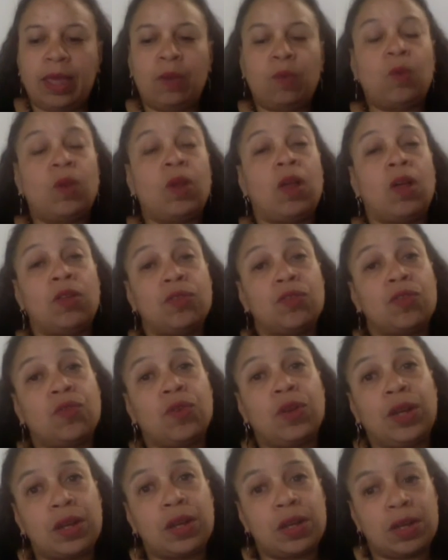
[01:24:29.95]
It will also
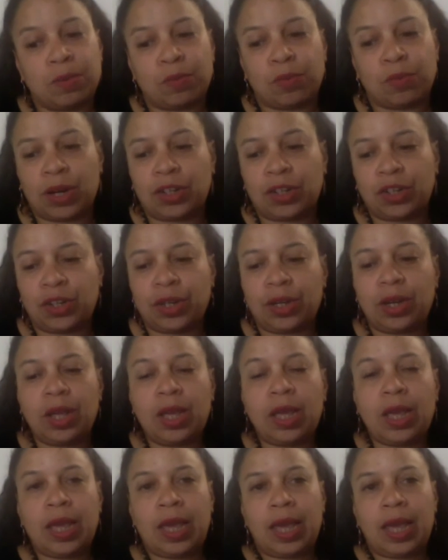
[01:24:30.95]
treat depression